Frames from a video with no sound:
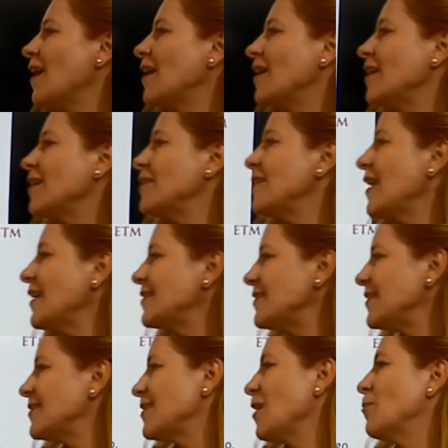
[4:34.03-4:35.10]
Next
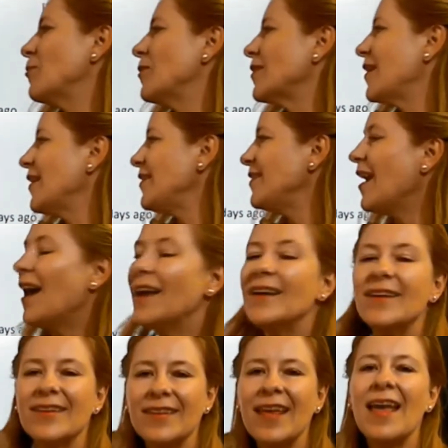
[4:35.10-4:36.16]
example, get
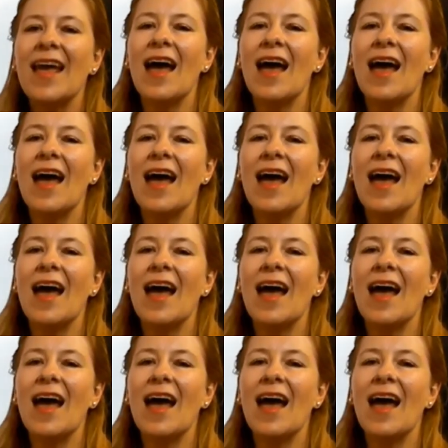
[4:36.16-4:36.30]
tired.